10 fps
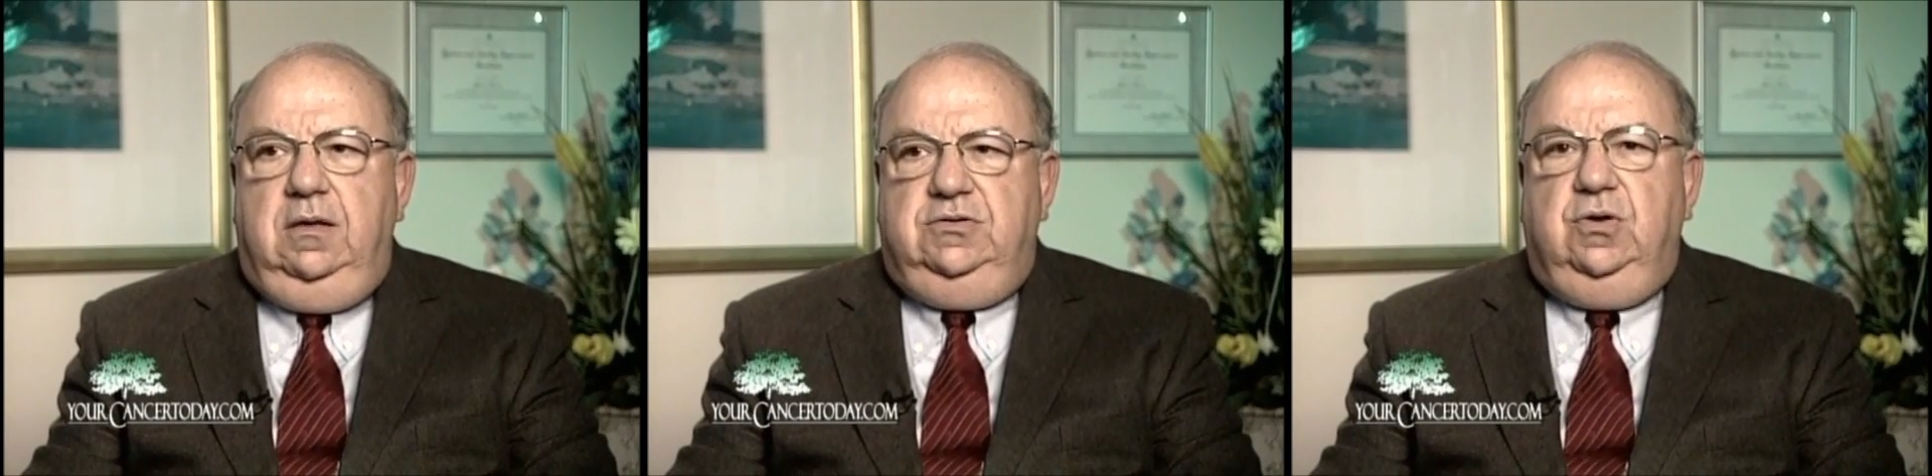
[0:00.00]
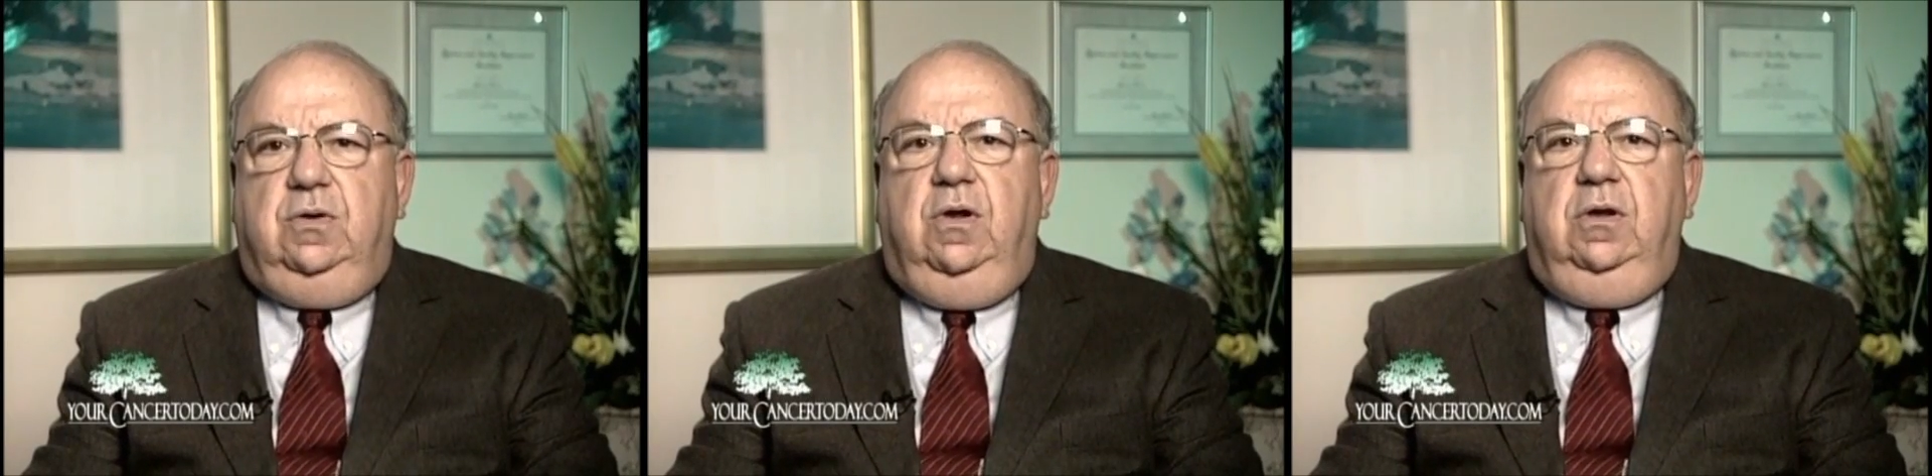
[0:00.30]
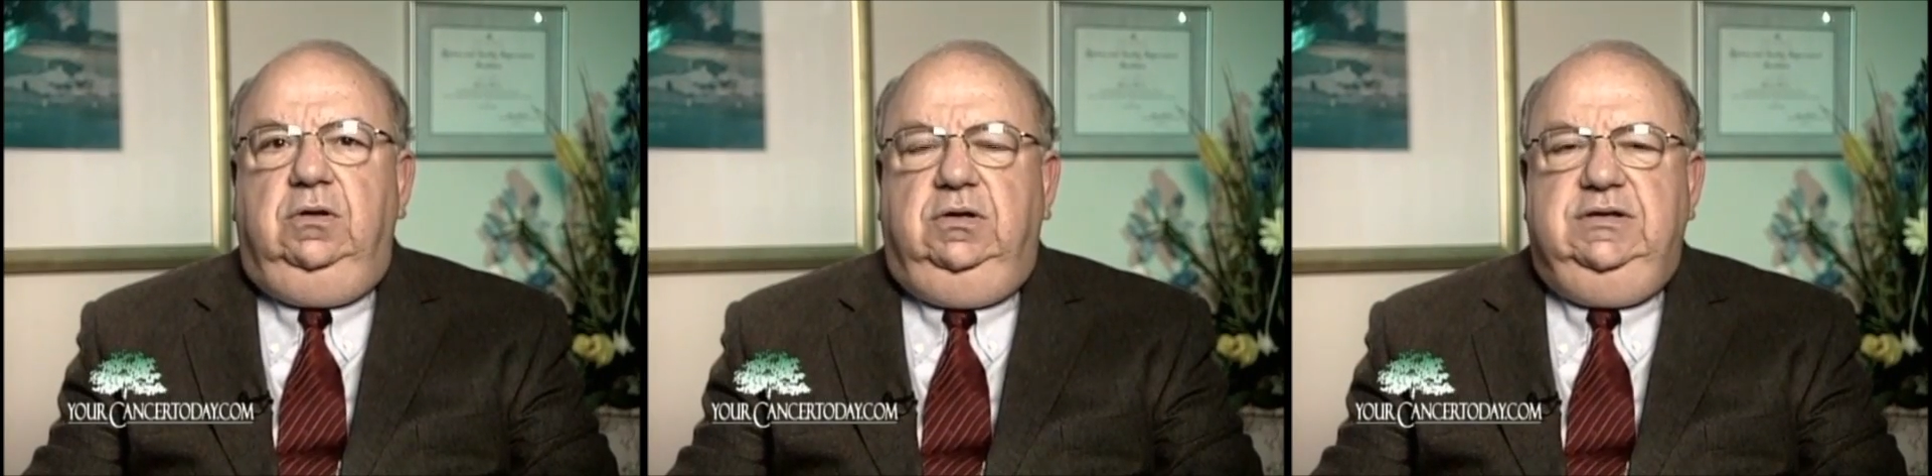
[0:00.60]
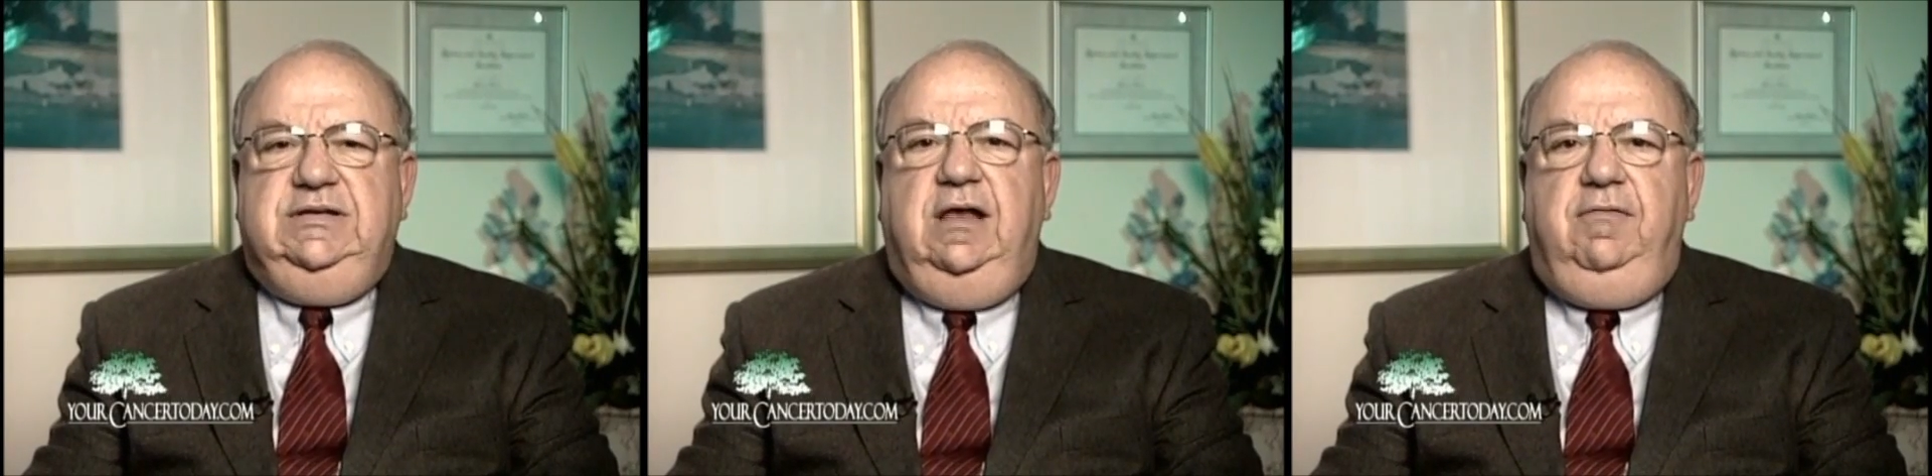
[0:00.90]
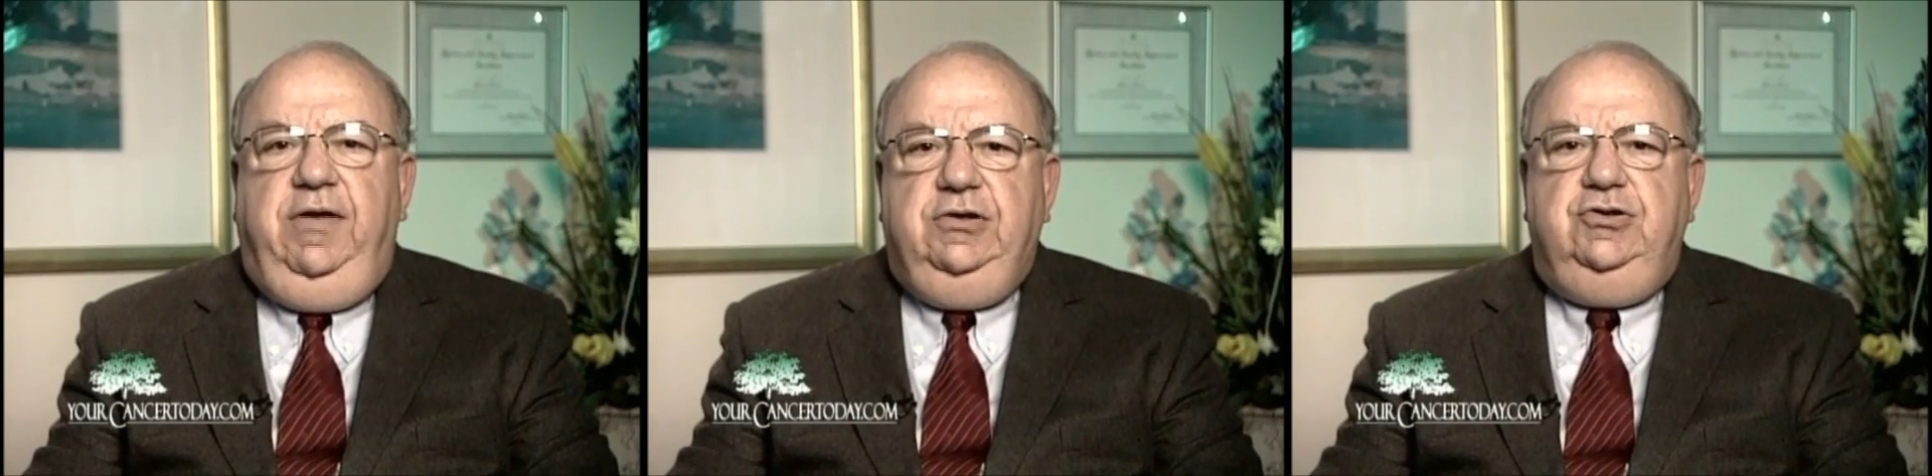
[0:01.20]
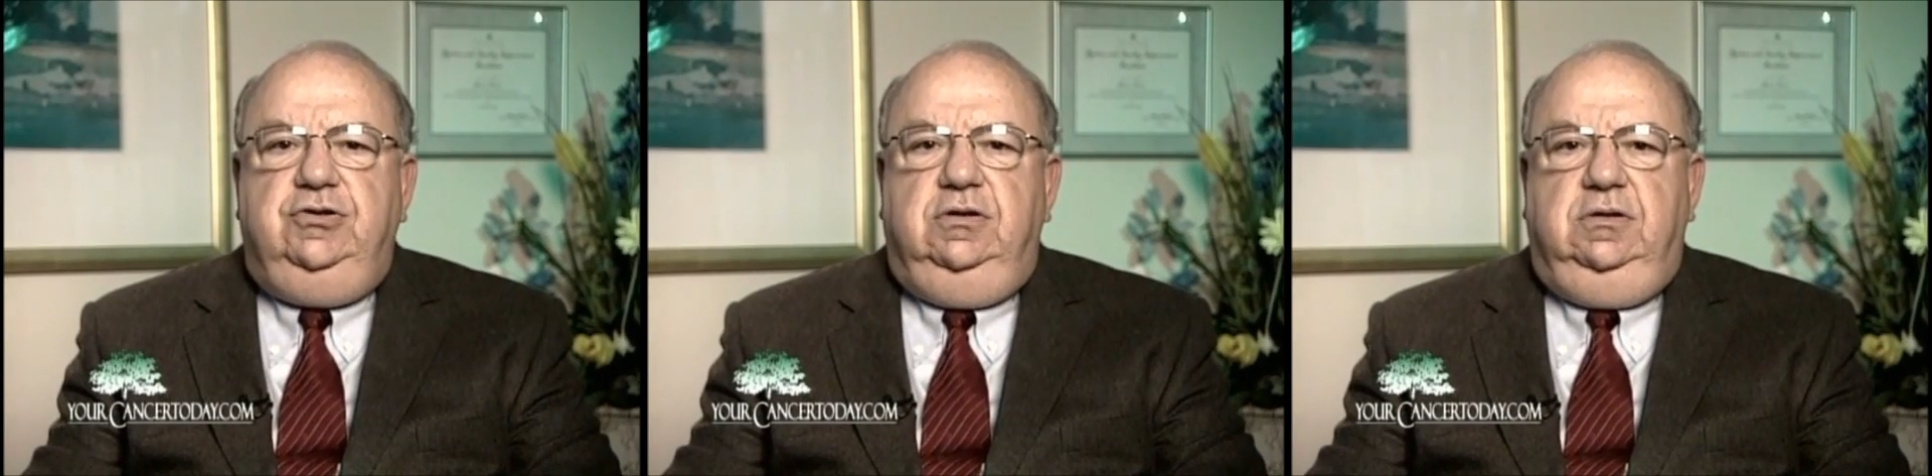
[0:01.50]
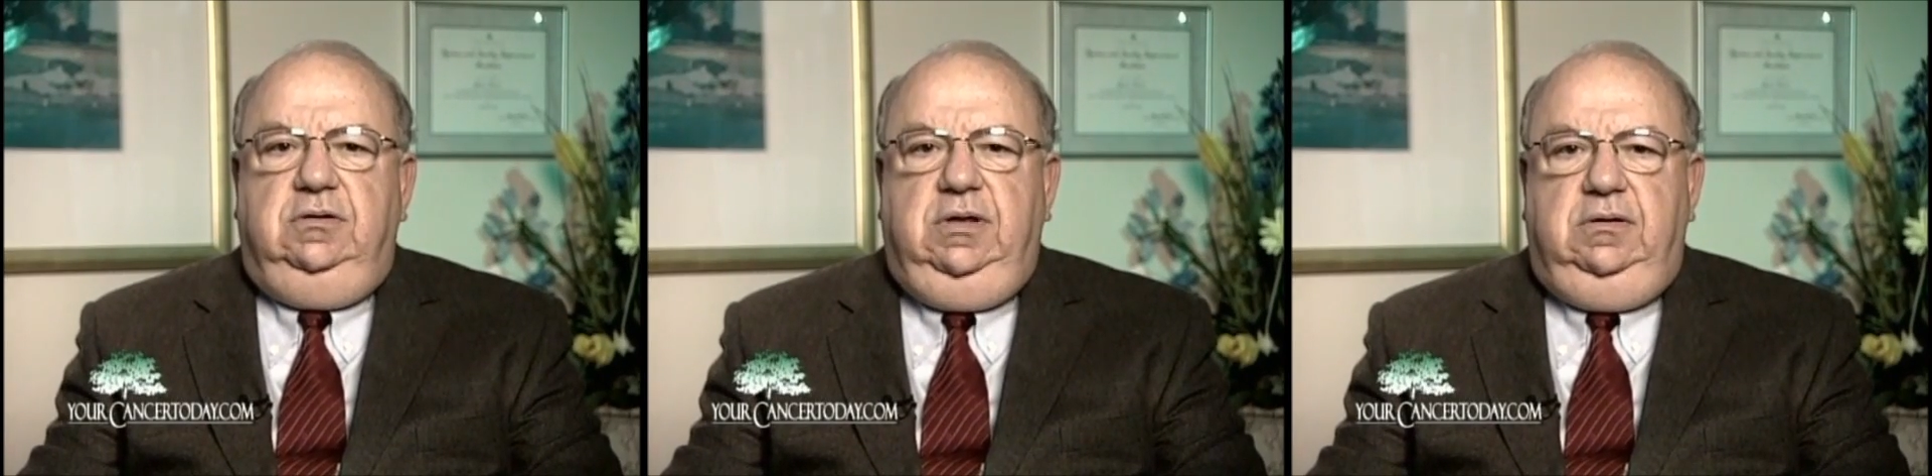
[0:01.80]
so-called salvage
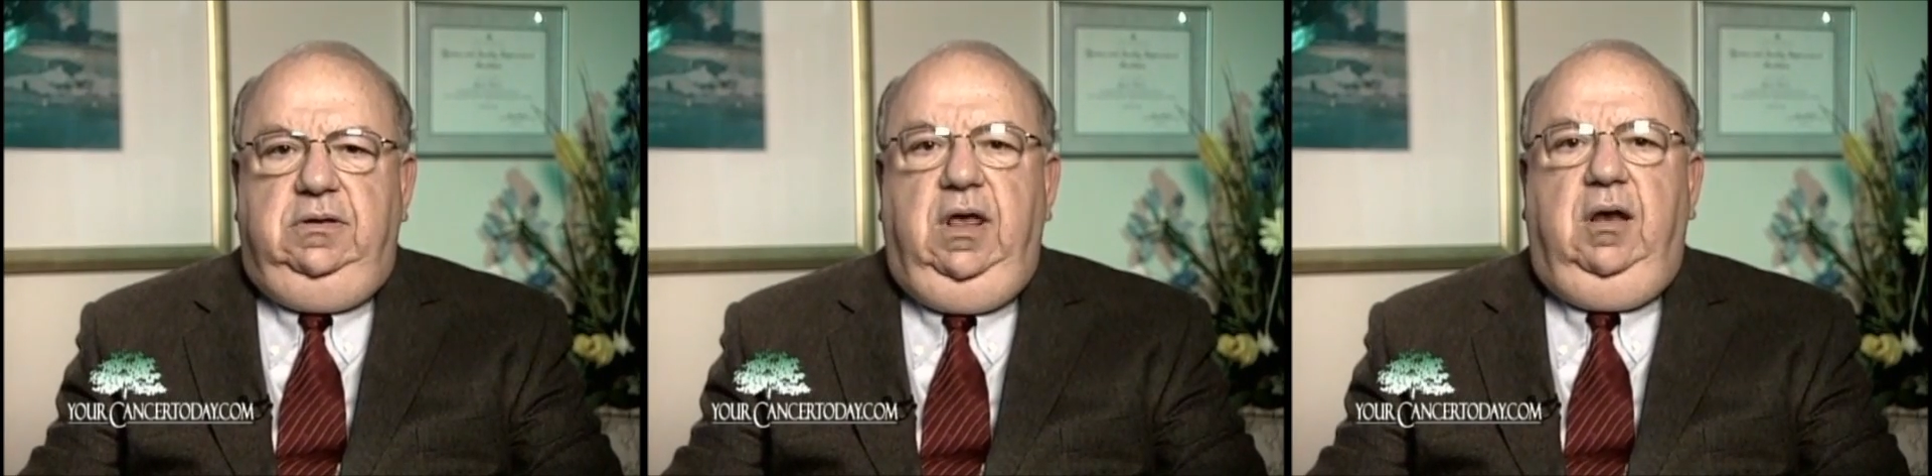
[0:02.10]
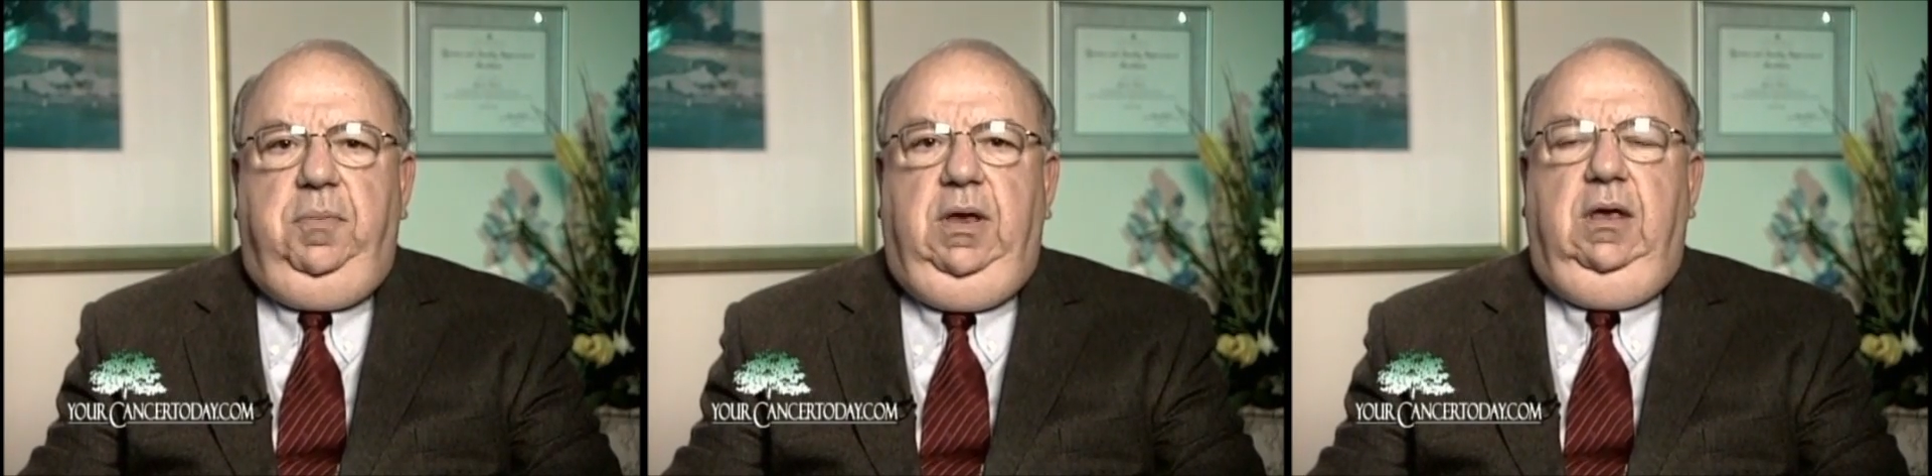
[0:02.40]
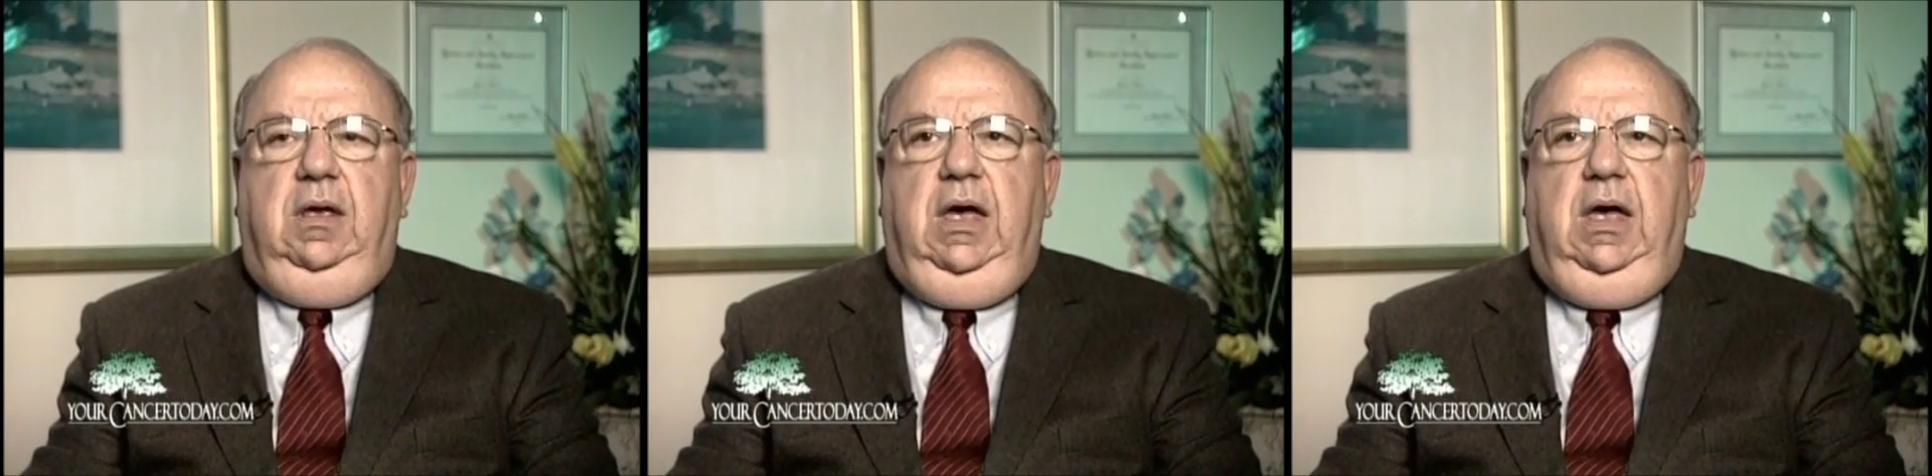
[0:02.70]
therapy.